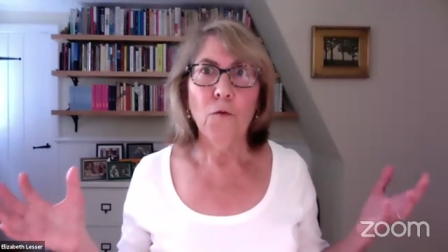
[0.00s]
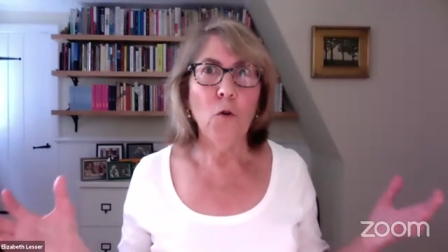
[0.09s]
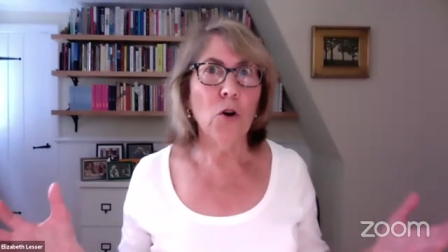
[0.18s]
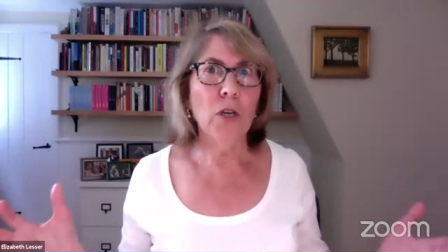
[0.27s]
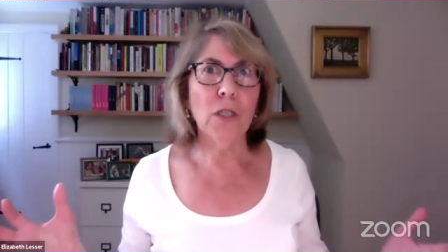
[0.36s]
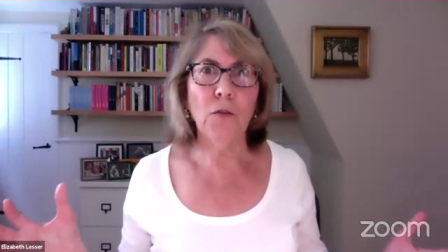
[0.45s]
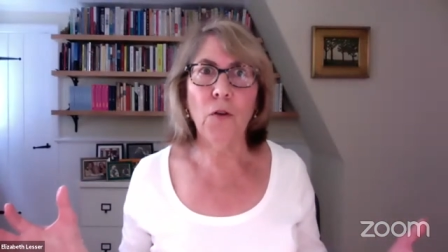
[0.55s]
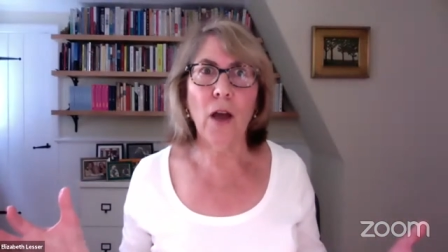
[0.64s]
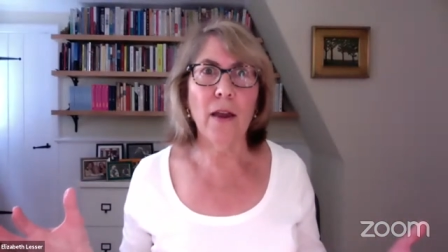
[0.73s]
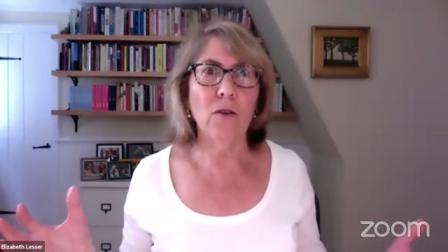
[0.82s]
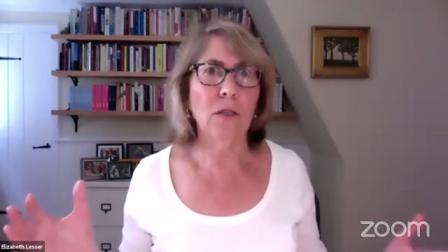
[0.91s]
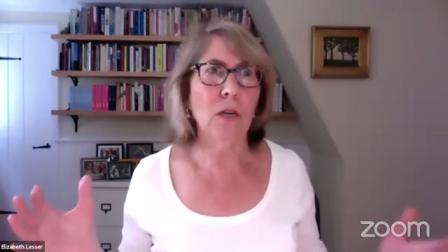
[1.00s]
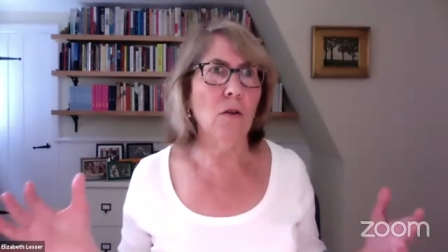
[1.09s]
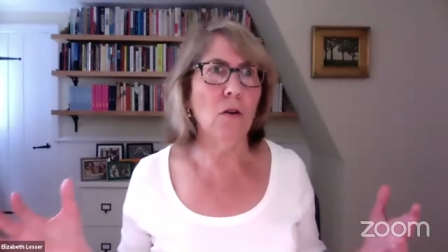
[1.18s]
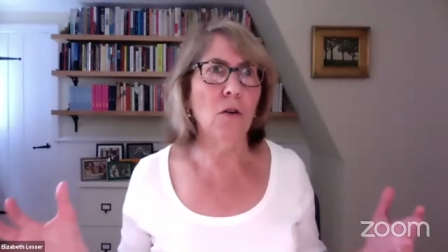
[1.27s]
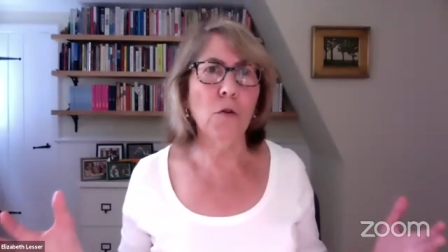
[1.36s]
forest fires
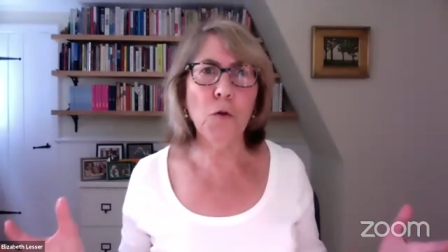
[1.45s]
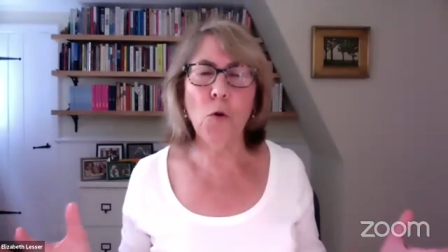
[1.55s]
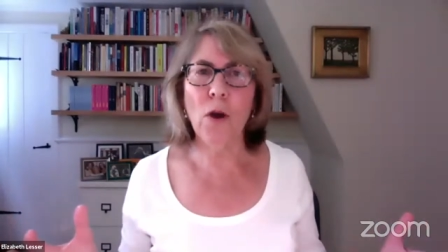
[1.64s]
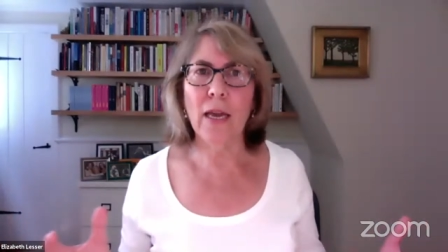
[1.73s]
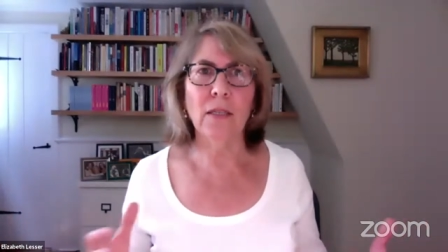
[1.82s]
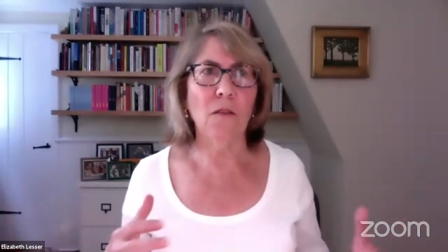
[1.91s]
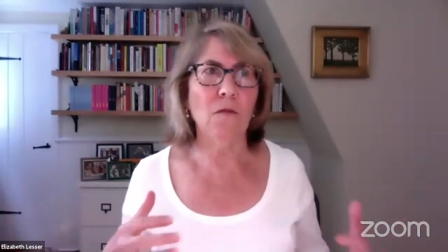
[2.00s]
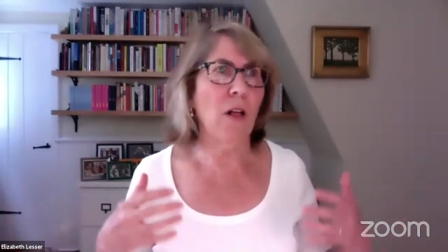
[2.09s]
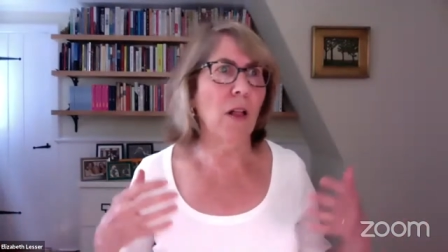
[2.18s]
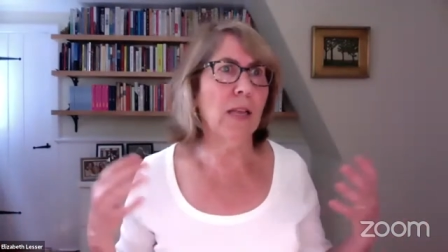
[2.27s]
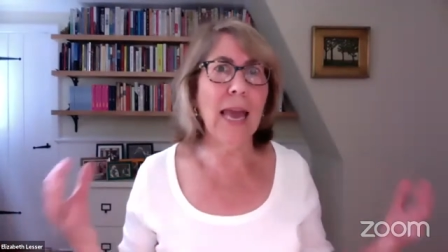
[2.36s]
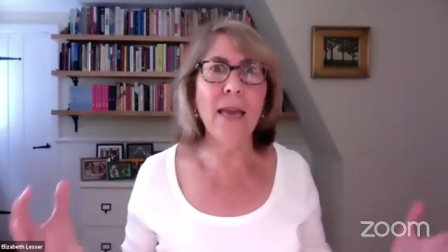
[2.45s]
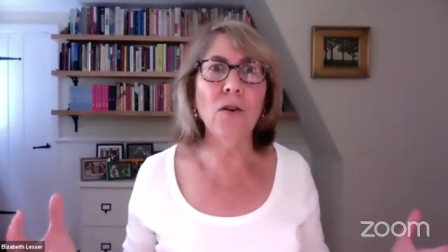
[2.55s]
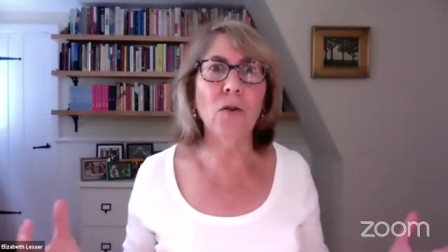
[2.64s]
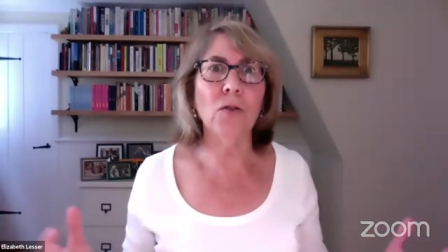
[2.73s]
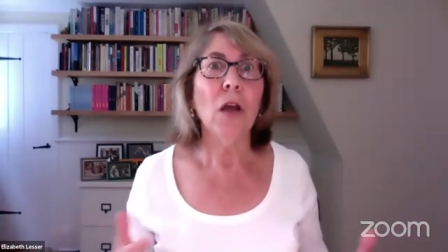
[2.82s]
and earthquakes and
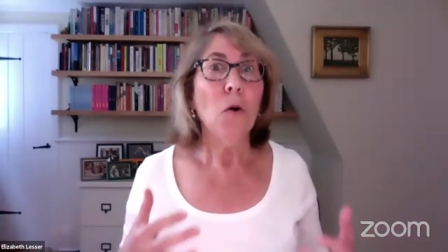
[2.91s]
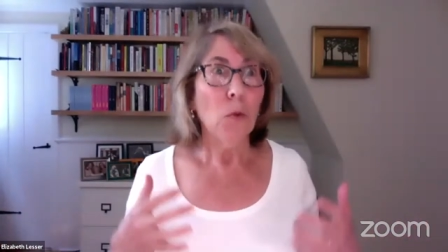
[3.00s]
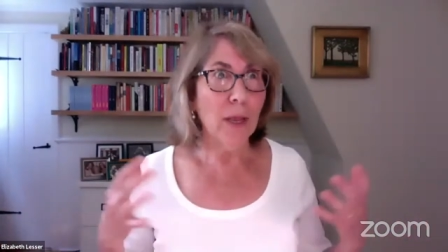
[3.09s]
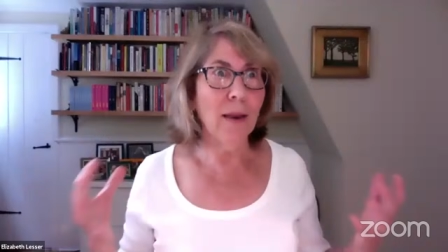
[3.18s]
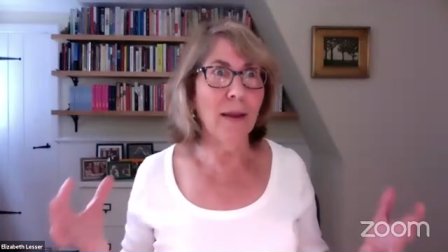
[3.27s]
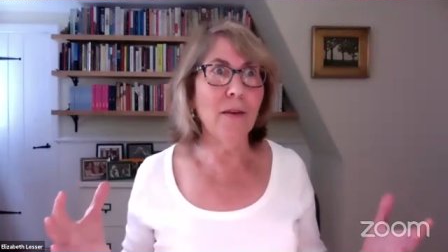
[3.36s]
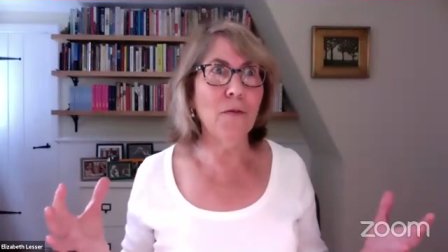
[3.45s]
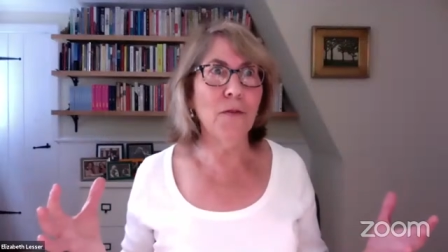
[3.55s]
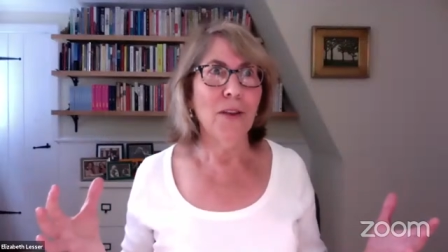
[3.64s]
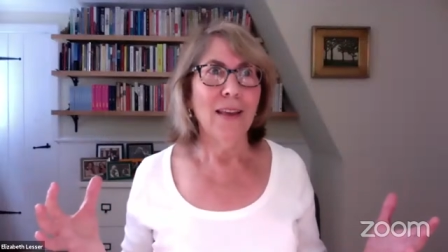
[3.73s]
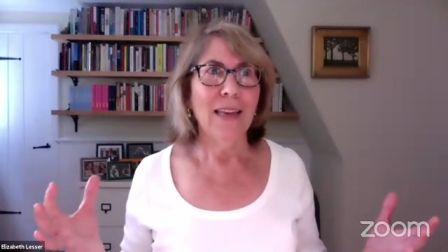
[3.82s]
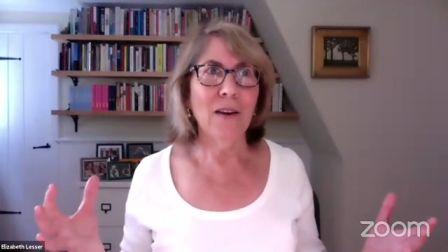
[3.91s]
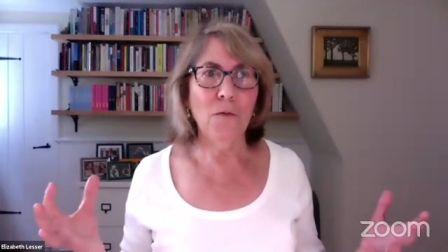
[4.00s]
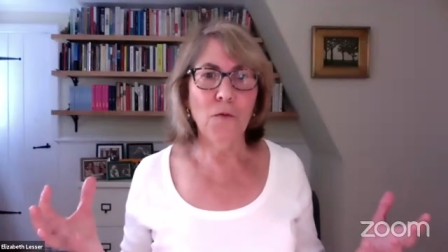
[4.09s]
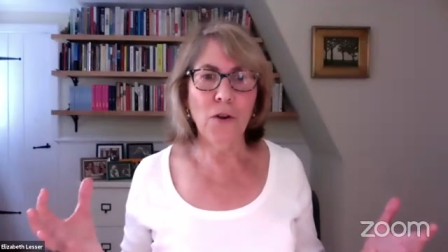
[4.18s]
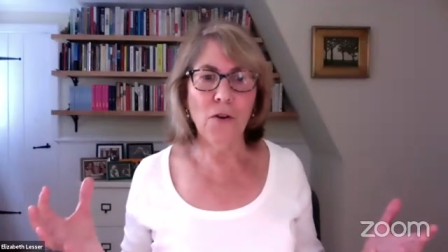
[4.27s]
volcanoes. We live
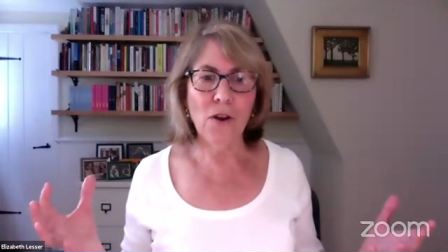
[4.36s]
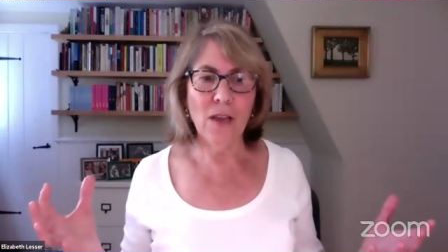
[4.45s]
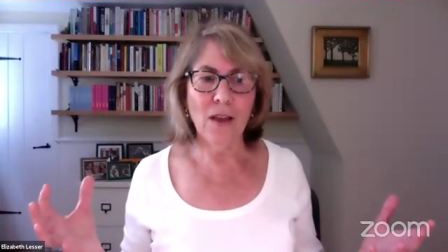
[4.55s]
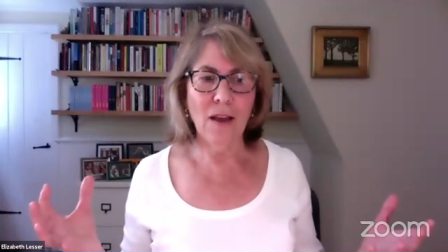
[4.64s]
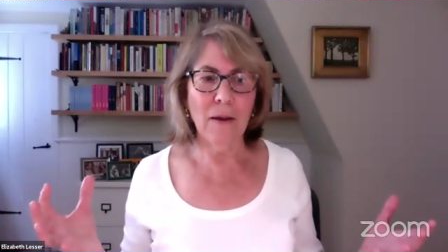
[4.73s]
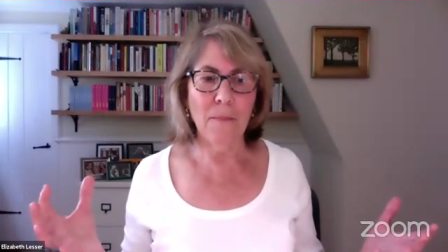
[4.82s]
in a very